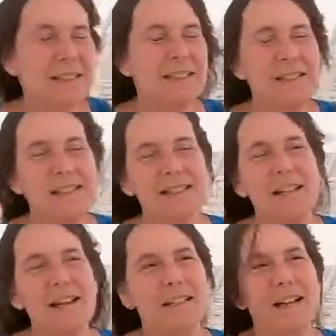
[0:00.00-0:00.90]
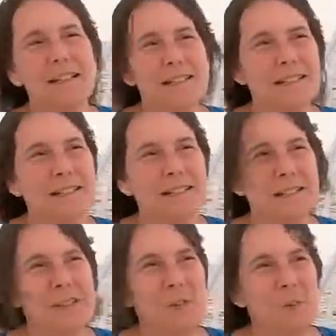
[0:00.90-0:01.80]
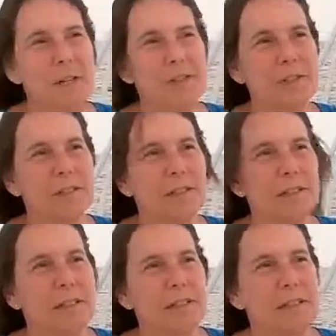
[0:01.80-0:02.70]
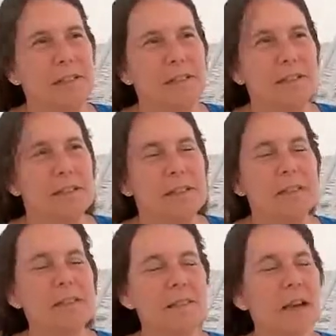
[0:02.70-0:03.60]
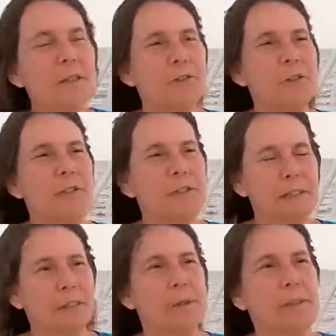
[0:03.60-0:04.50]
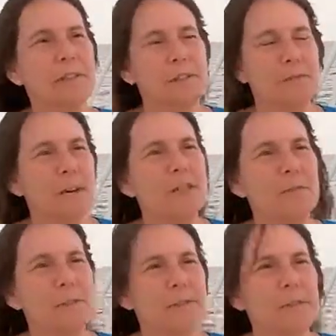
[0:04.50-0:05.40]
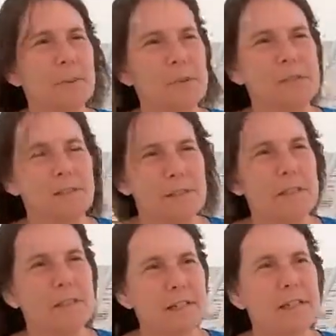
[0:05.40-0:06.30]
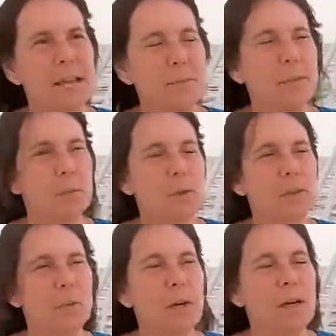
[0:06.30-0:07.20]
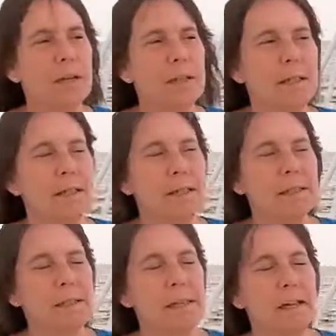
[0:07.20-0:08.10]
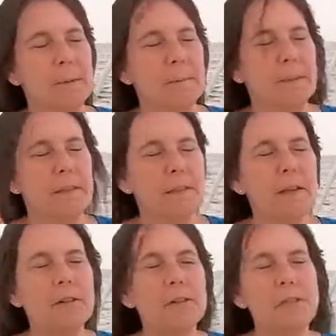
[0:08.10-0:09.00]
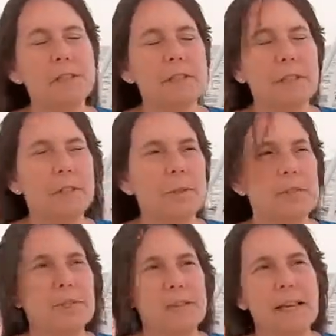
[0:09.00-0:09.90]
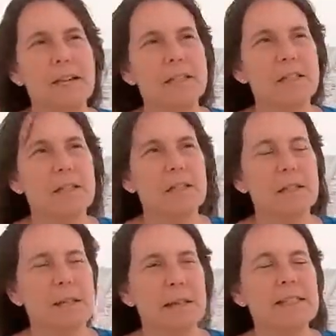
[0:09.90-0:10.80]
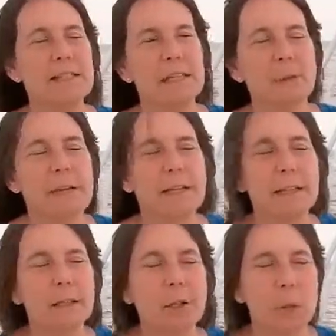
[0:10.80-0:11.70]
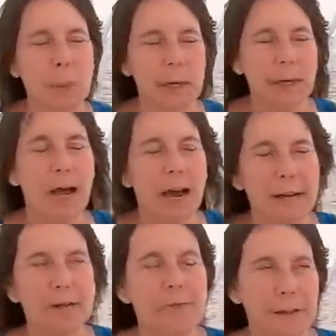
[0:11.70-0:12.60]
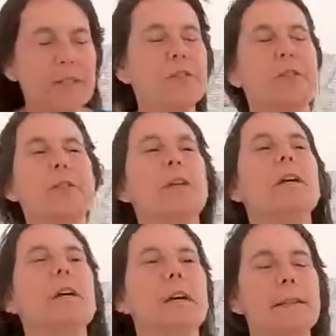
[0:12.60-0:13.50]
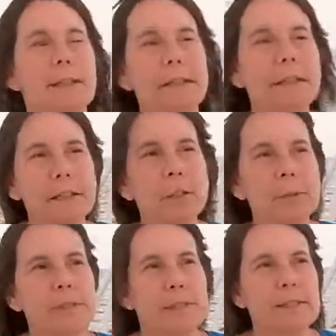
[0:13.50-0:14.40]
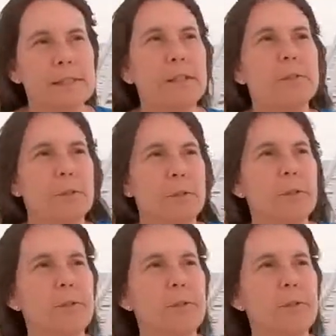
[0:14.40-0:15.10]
this, this is not an isolated situation. And this nitrogen increase and phosphorus increase is, is happening worldwide. And it's um, the nitrogen increase is actually accelerating great, higher, faster than the increase in CO2,